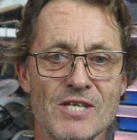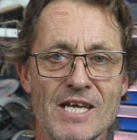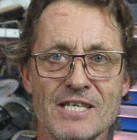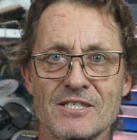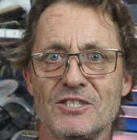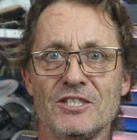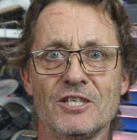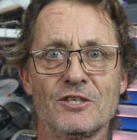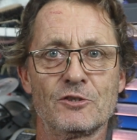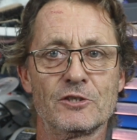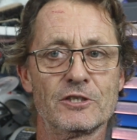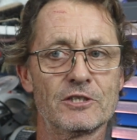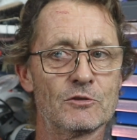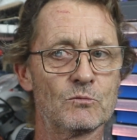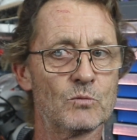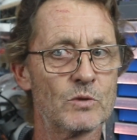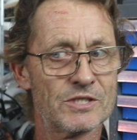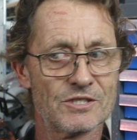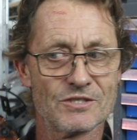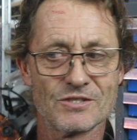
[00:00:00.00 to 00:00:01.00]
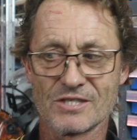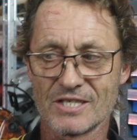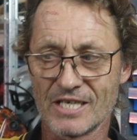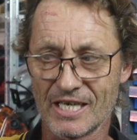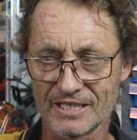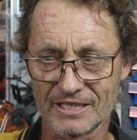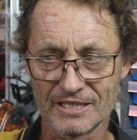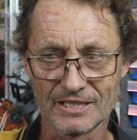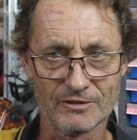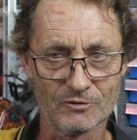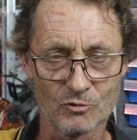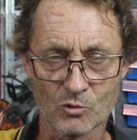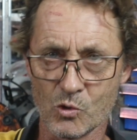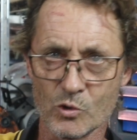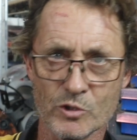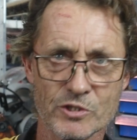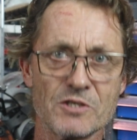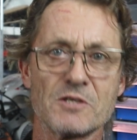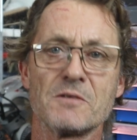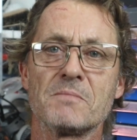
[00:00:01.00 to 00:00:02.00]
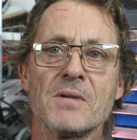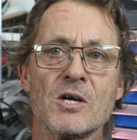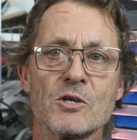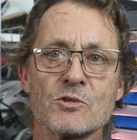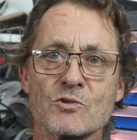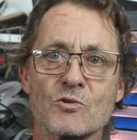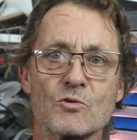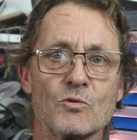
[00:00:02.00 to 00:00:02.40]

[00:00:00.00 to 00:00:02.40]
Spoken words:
that's the area which is going to cause you the most